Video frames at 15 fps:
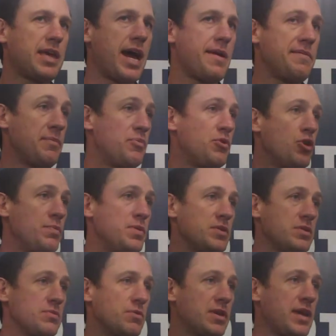the game to
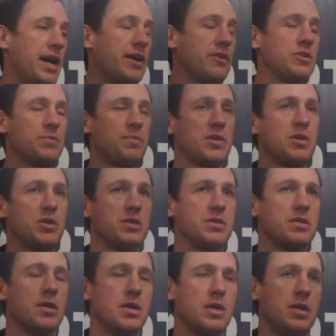purpose regardless,
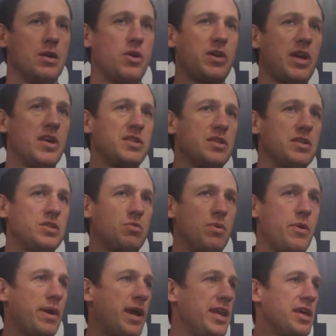because I guess it's
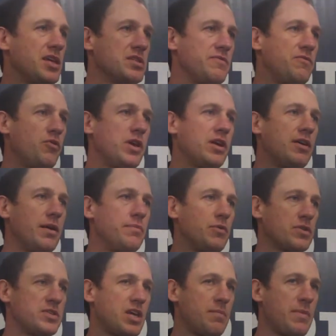where we're heading as a footy club,
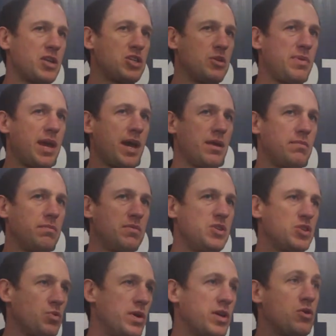not so much about
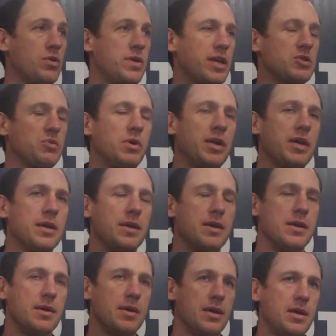this week or next week.
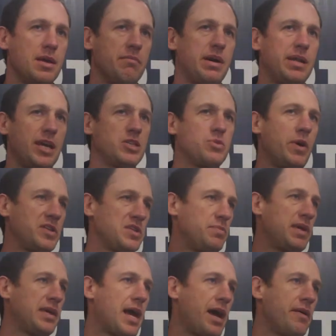But next week's a
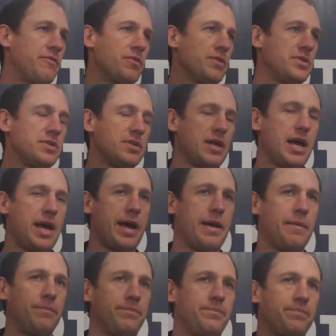big game for us,
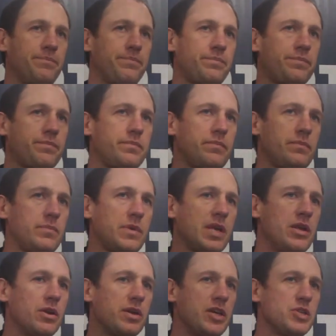
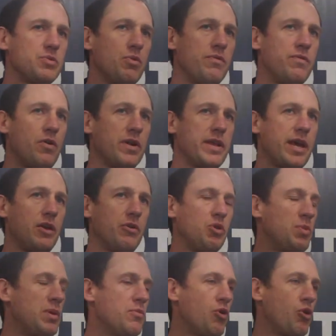and I guess we'll find out a
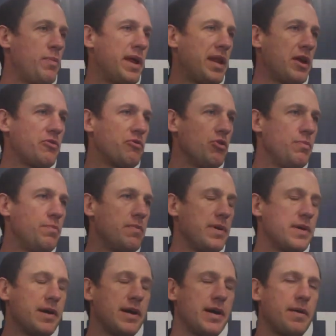little bit more about our
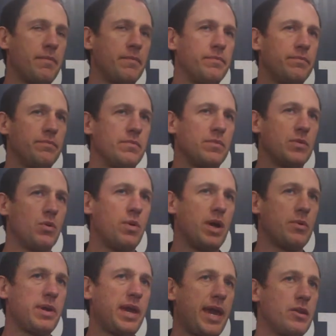group, the
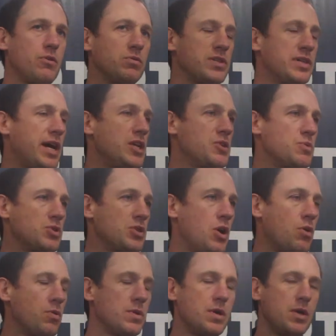way we handle today's
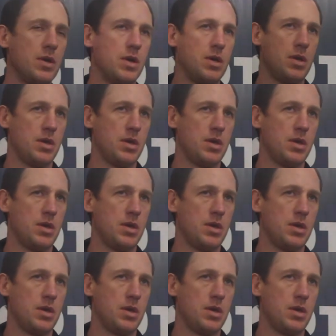result,